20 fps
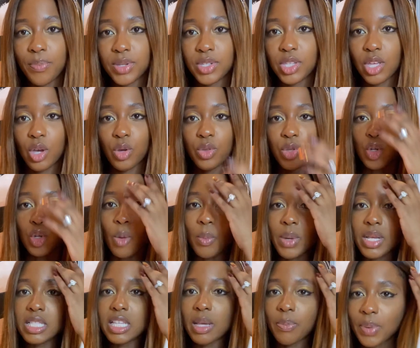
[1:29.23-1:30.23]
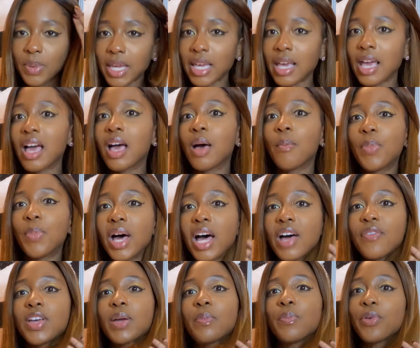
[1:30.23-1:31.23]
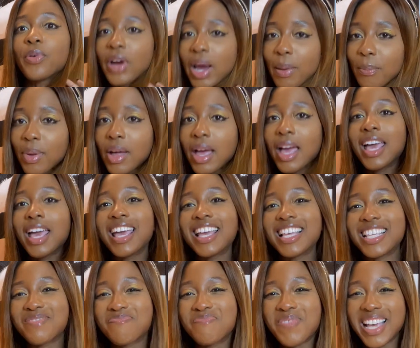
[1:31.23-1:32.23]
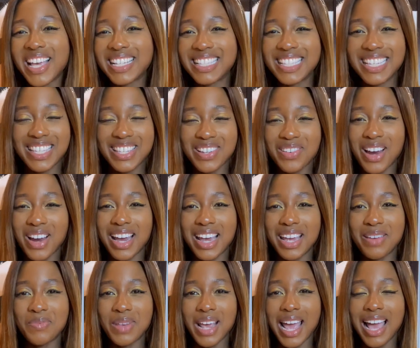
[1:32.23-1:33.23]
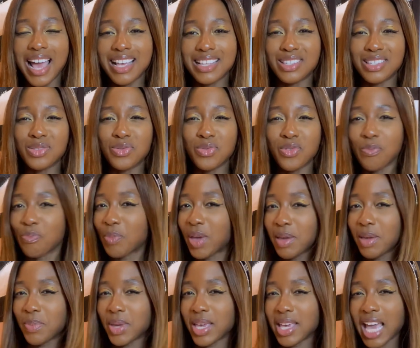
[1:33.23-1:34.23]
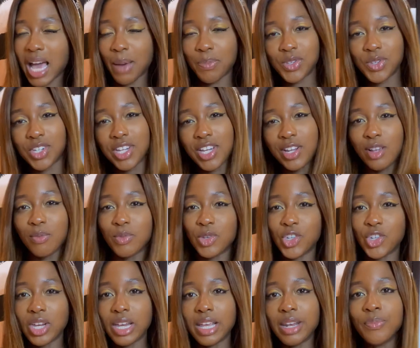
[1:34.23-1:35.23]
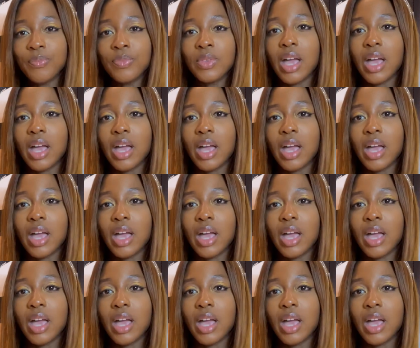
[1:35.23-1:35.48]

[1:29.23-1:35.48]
So the Tommy Tippy Perfect Prep is best described as a sort of baby cappuccino machine.